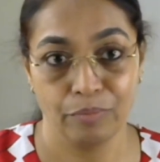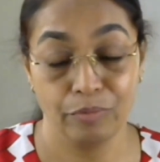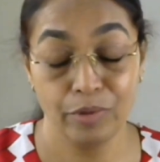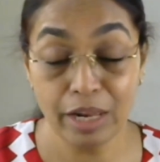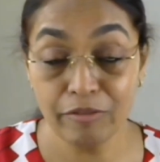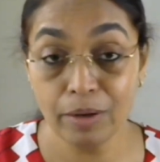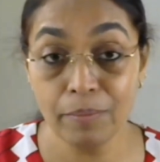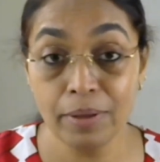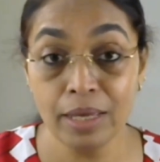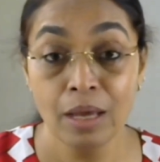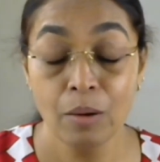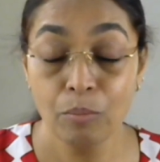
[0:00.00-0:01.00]
There will
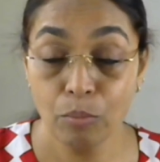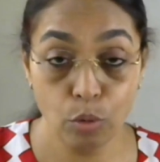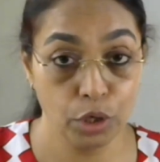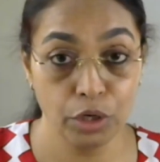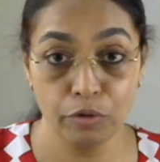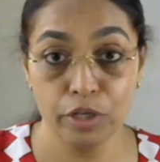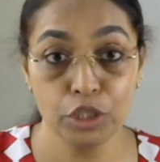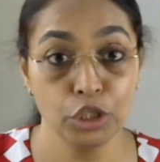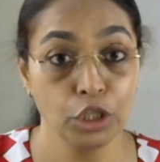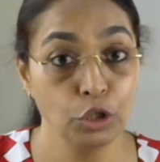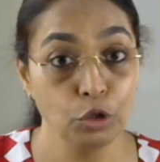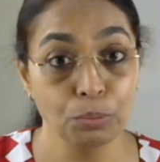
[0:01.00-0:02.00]
be
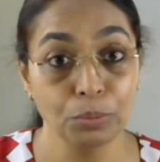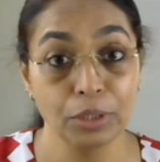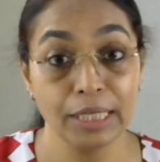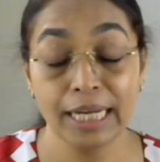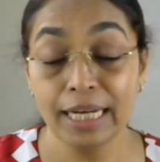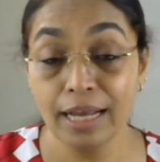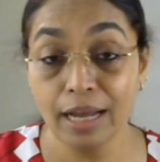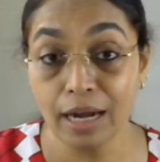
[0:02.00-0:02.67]
motivation to put in